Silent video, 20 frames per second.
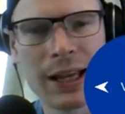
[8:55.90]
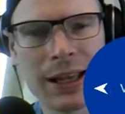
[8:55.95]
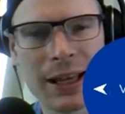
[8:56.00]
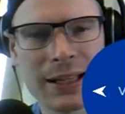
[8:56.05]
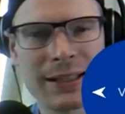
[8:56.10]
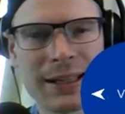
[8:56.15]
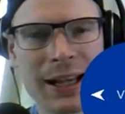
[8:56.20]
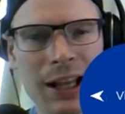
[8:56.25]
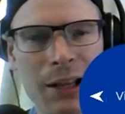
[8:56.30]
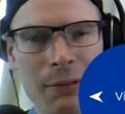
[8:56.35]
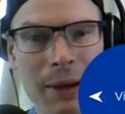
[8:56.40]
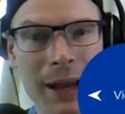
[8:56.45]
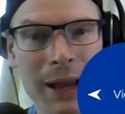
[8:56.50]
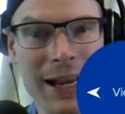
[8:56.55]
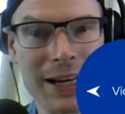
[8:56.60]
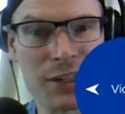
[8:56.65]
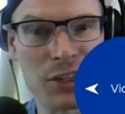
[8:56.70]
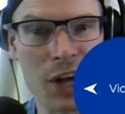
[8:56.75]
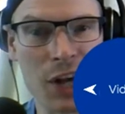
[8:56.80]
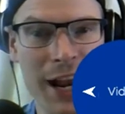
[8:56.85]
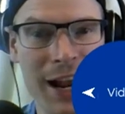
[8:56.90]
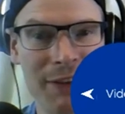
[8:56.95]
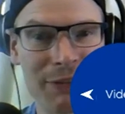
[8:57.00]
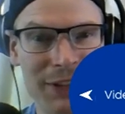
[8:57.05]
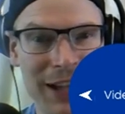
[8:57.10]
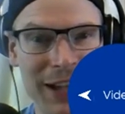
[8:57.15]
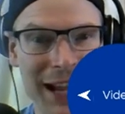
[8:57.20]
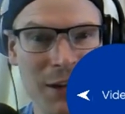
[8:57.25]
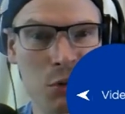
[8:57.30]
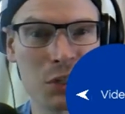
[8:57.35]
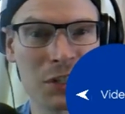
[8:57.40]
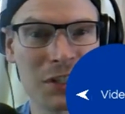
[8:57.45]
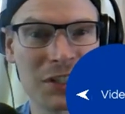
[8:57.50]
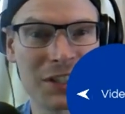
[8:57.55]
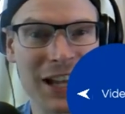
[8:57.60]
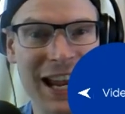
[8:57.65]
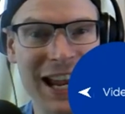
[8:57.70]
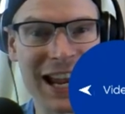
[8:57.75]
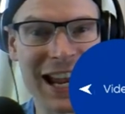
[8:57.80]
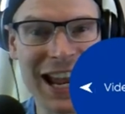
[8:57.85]
And they tell him, hey, JFK, you should
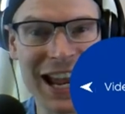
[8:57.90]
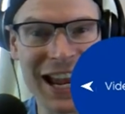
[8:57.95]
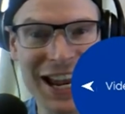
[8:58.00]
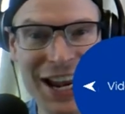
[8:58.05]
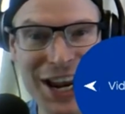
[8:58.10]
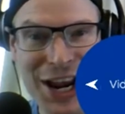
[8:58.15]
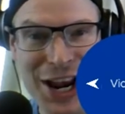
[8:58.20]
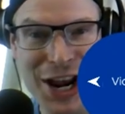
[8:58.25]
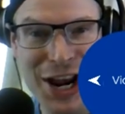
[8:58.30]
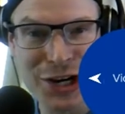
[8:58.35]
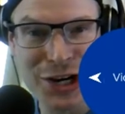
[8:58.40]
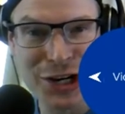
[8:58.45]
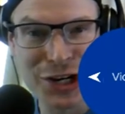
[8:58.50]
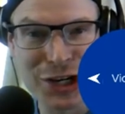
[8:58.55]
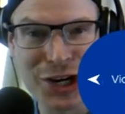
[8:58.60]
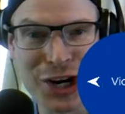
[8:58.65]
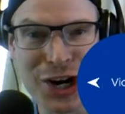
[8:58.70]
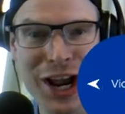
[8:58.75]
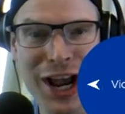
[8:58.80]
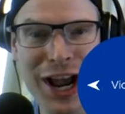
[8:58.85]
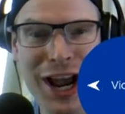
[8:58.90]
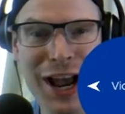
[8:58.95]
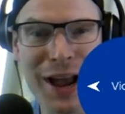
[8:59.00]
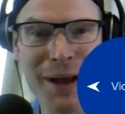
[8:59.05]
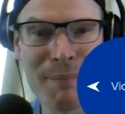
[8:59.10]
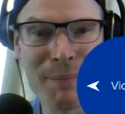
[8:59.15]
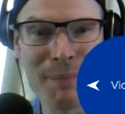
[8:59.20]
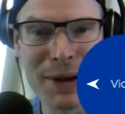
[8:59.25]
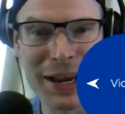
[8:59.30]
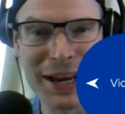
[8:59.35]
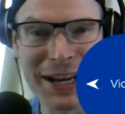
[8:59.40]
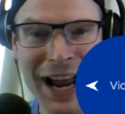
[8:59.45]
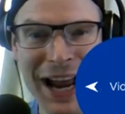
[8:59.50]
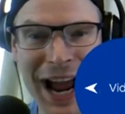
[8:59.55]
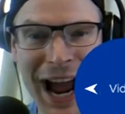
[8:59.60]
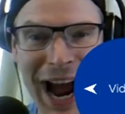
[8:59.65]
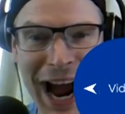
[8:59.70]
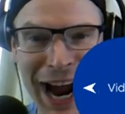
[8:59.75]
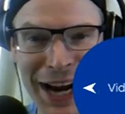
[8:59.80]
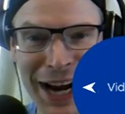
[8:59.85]
say, Ich bin
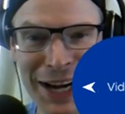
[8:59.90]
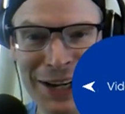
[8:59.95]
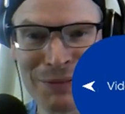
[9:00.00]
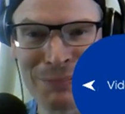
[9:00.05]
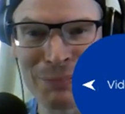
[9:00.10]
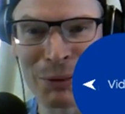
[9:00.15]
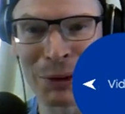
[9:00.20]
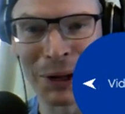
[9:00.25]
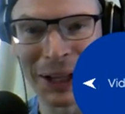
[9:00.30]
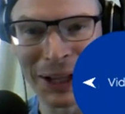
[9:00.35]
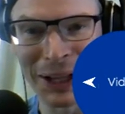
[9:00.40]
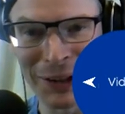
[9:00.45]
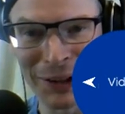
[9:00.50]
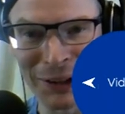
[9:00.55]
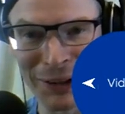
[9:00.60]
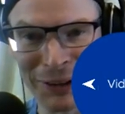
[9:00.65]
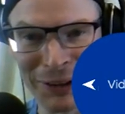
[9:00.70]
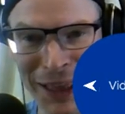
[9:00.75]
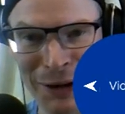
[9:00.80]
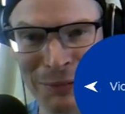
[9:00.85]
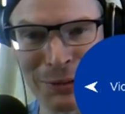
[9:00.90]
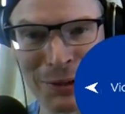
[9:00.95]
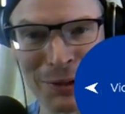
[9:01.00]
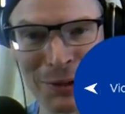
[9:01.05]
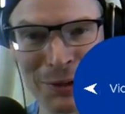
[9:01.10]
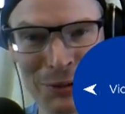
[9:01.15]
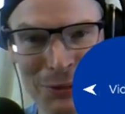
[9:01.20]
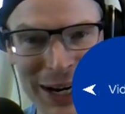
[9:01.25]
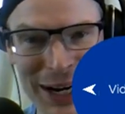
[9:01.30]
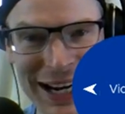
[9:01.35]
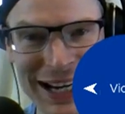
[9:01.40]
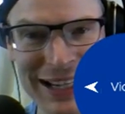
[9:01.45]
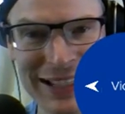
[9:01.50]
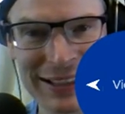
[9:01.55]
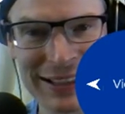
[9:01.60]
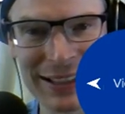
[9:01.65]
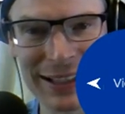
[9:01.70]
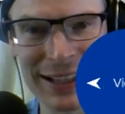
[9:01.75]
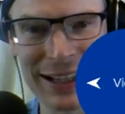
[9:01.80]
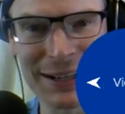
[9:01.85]
ein Berliner. That'll be
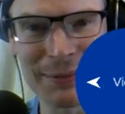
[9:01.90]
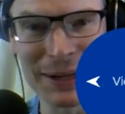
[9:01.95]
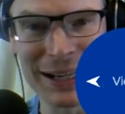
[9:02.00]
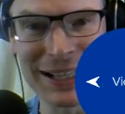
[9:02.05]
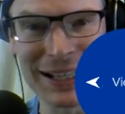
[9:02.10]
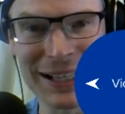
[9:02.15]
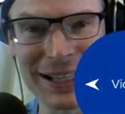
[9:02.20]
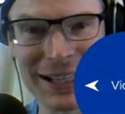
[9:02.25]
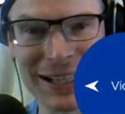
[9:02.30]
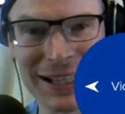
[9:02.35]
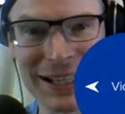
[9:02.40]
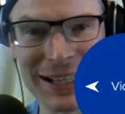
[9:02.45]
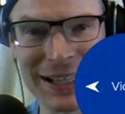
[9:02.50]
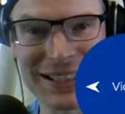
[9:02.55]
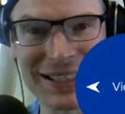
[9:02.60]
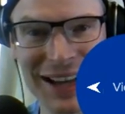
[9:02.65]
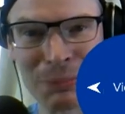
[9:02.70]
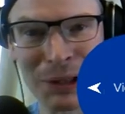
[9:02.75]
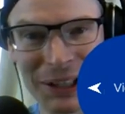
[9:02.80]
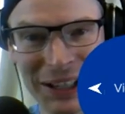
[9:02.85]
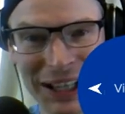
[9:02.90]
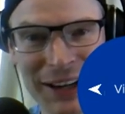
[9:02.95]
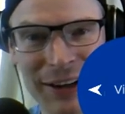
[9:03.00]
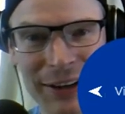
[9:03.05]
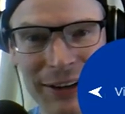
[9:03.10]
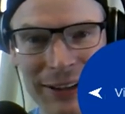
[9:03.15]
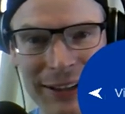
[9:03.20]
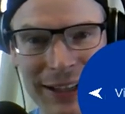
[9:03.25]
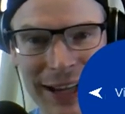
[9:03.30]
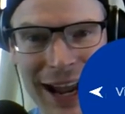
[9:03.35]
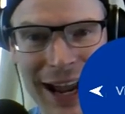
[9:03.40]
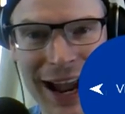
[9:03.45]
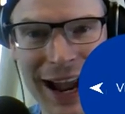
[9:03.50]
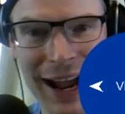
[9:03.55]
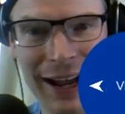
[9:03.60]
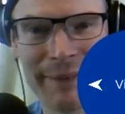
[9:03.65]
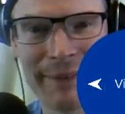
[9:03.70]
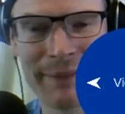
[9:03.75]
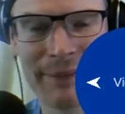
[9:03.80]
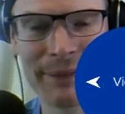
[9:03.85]
great. It means I am a Berliner. Yeah.